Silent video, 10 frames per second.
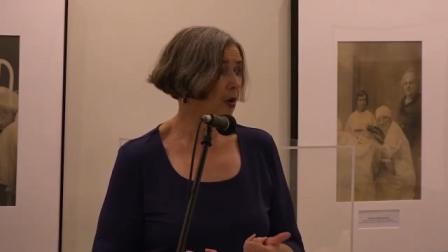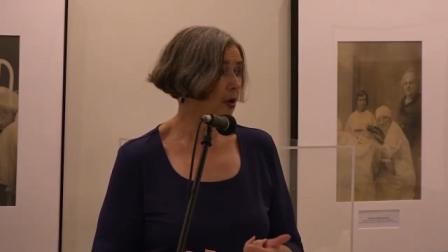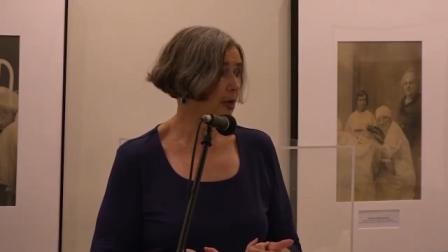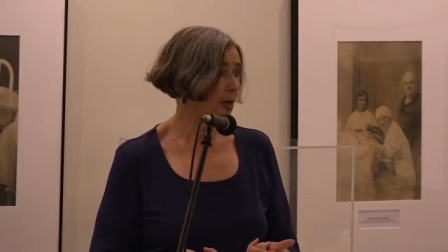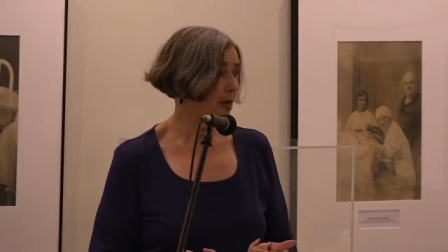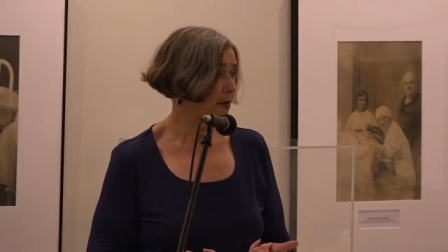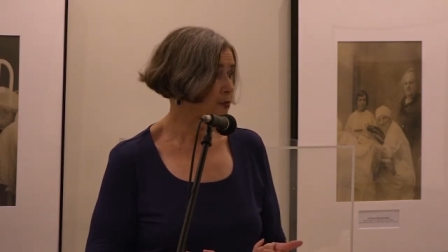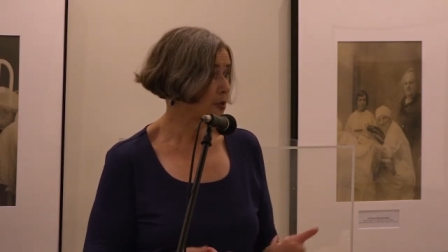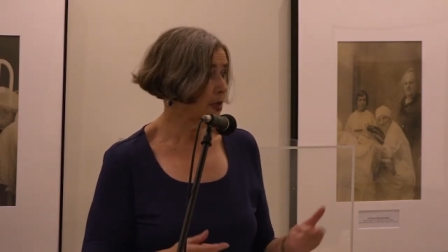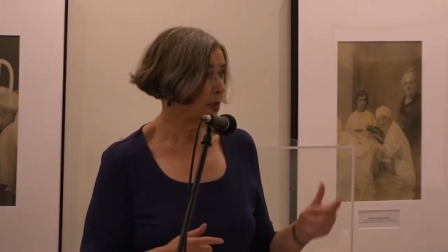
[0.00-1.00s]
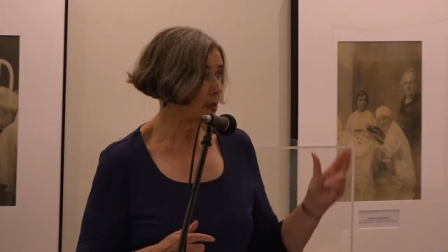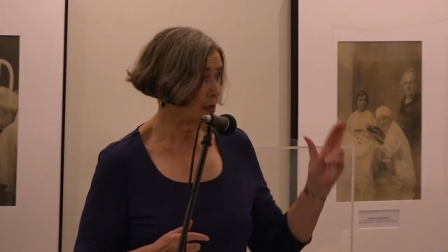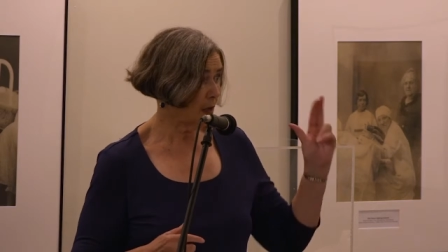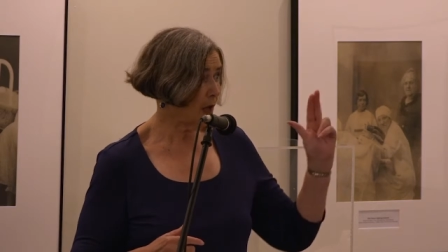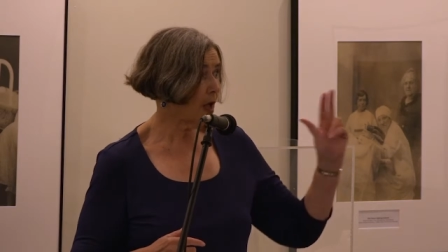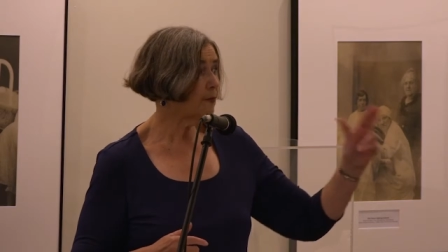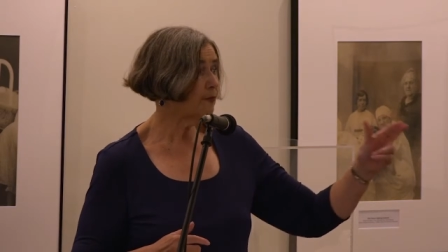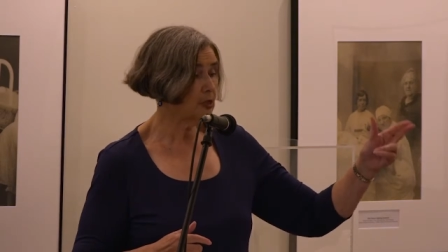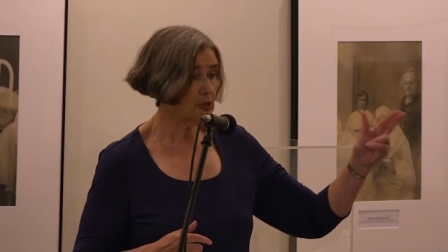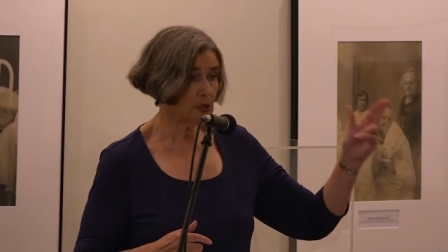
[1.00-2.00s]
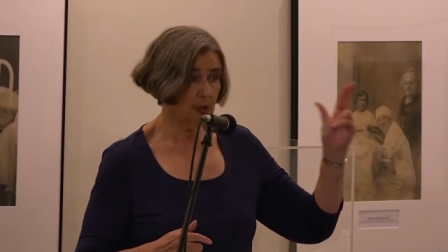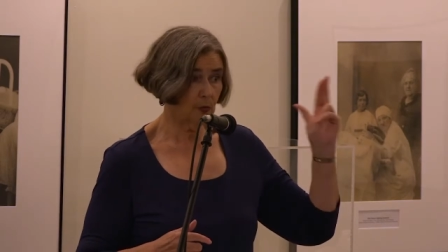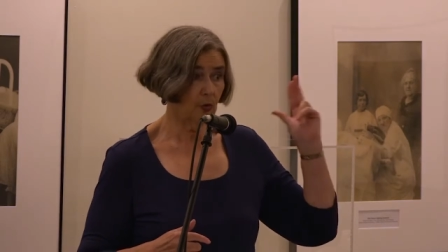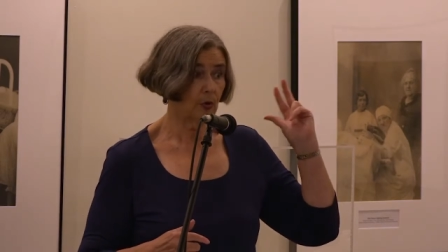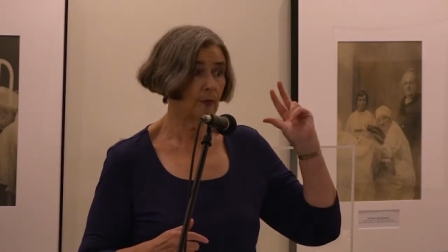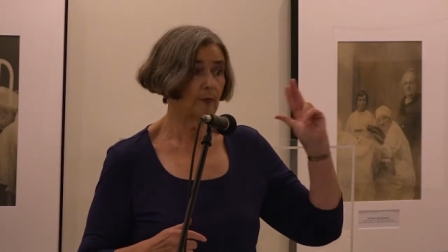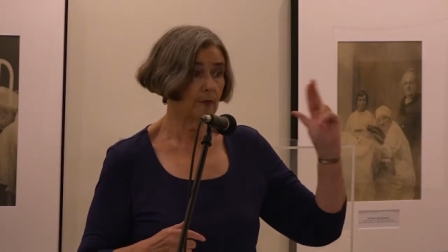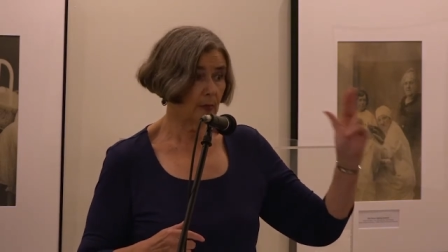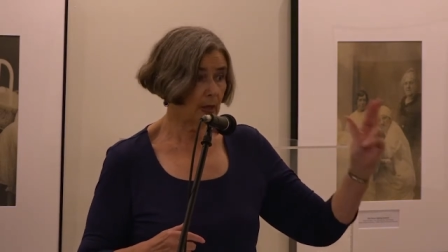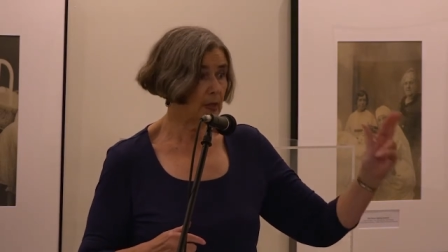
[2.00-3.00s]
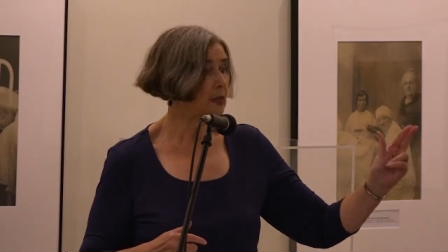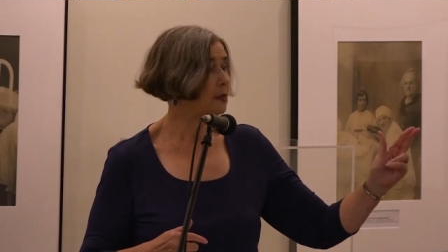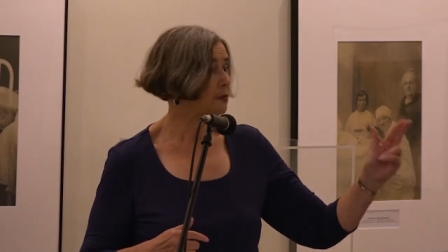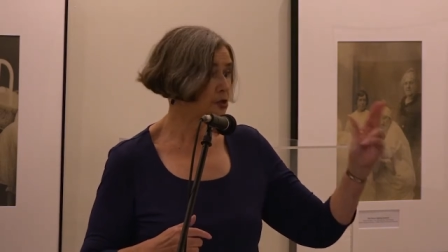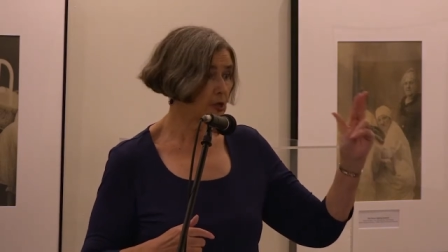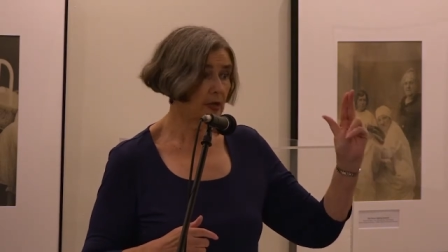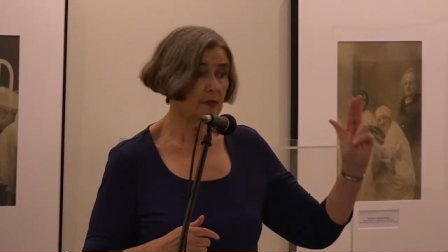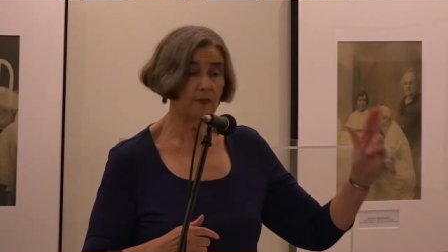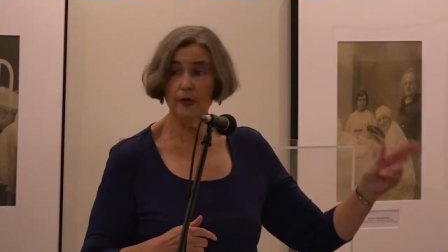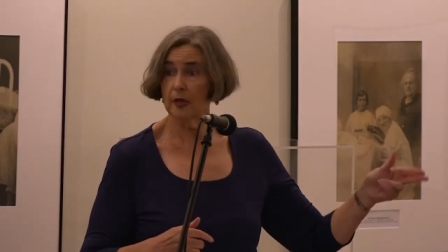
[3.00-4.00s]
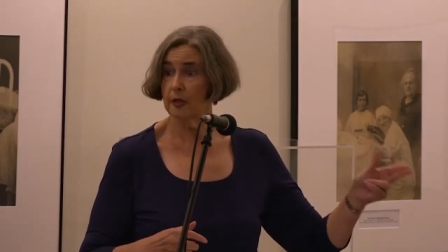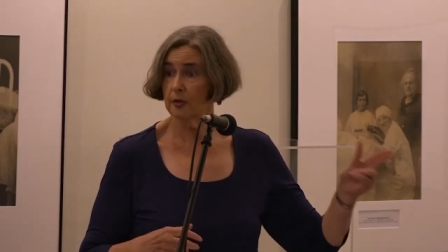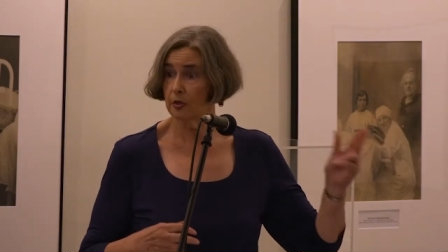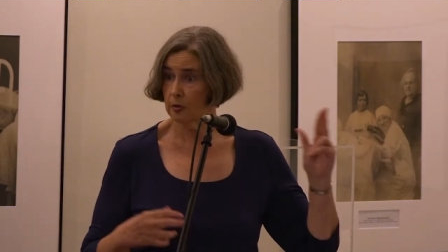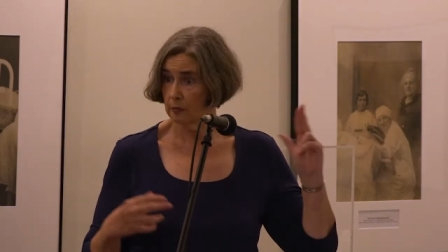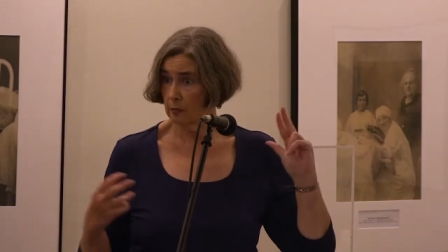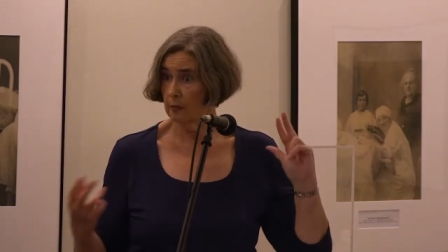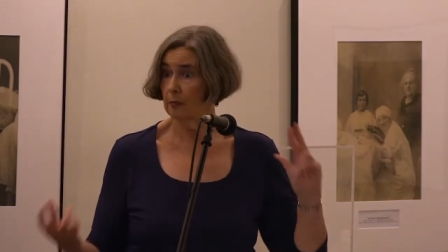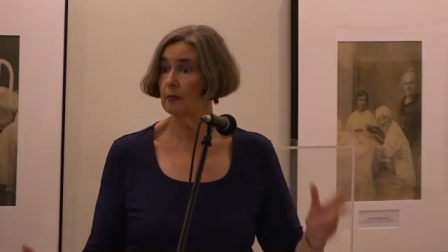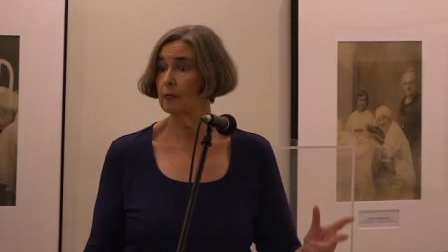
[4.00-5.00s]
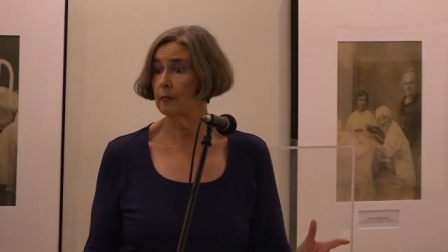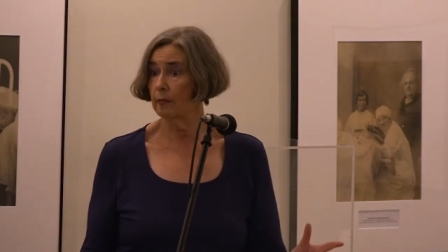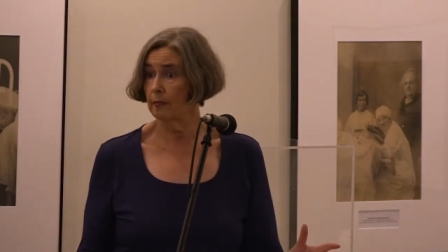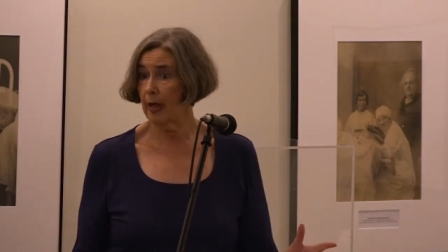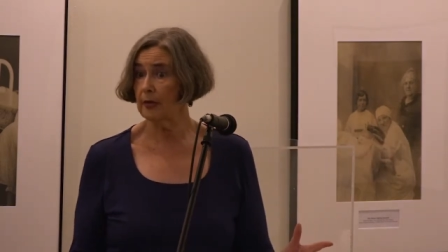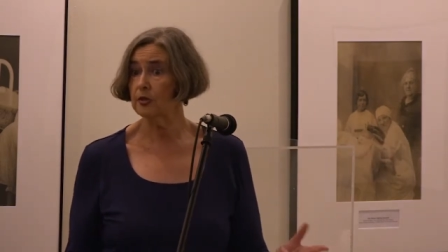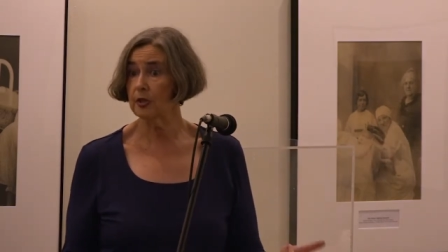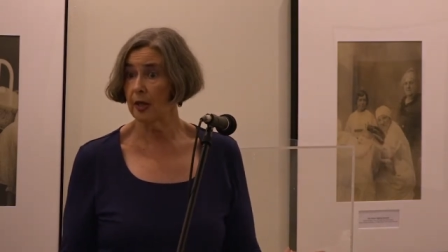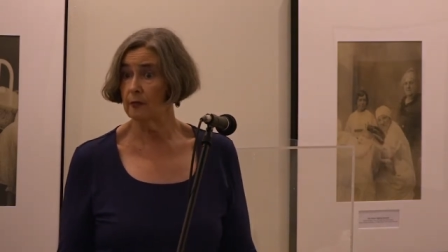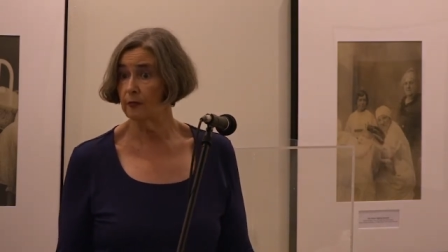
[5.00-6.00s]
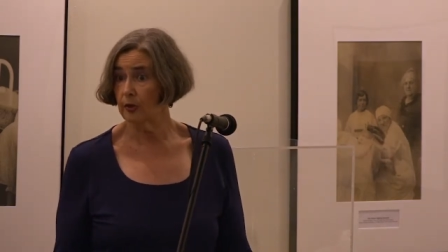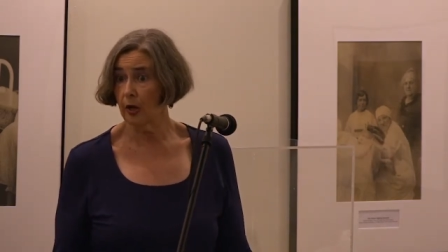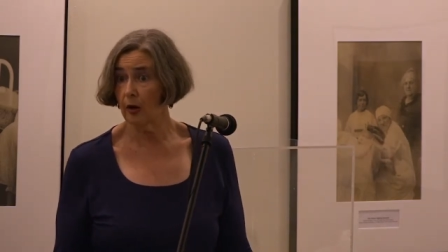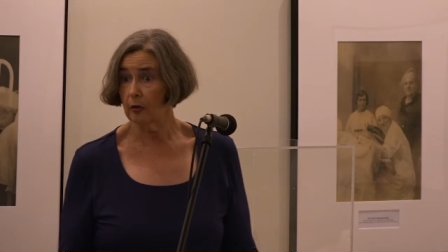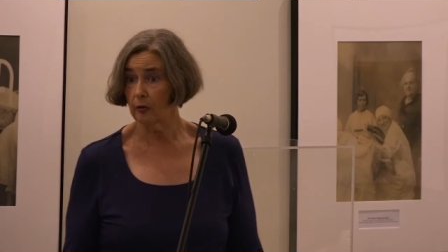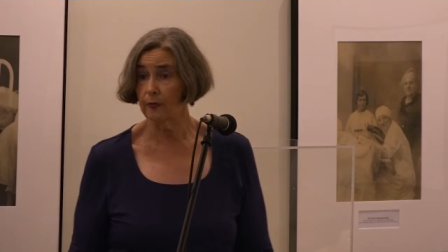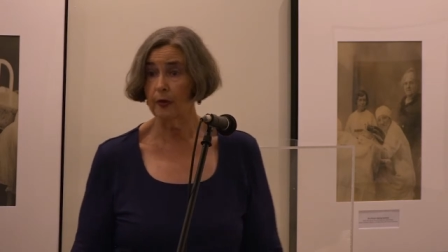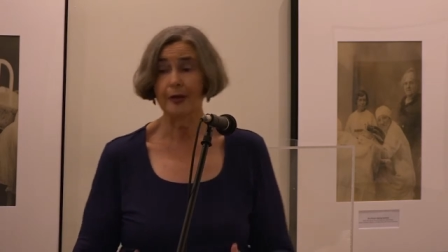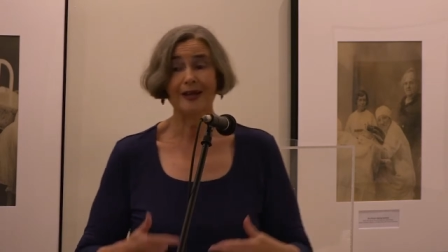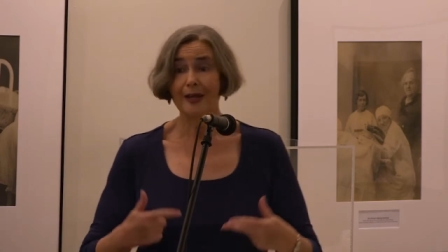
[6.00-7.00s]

archives that obviously were made same vintage by the same photographer.